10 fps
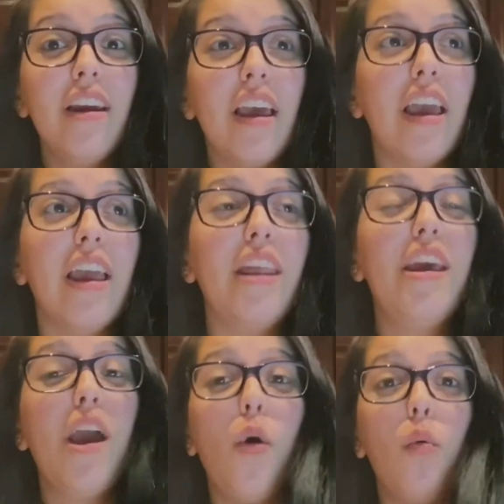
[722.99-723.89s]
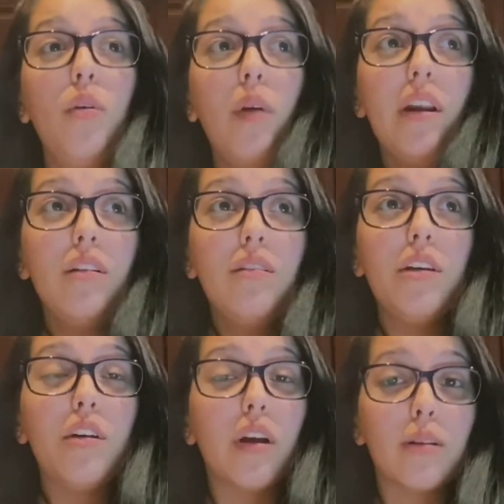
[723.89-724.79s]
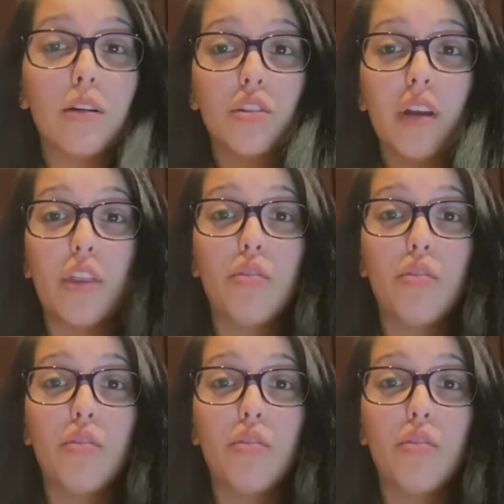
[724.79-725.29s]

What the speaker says: and we went on Incredicoaster like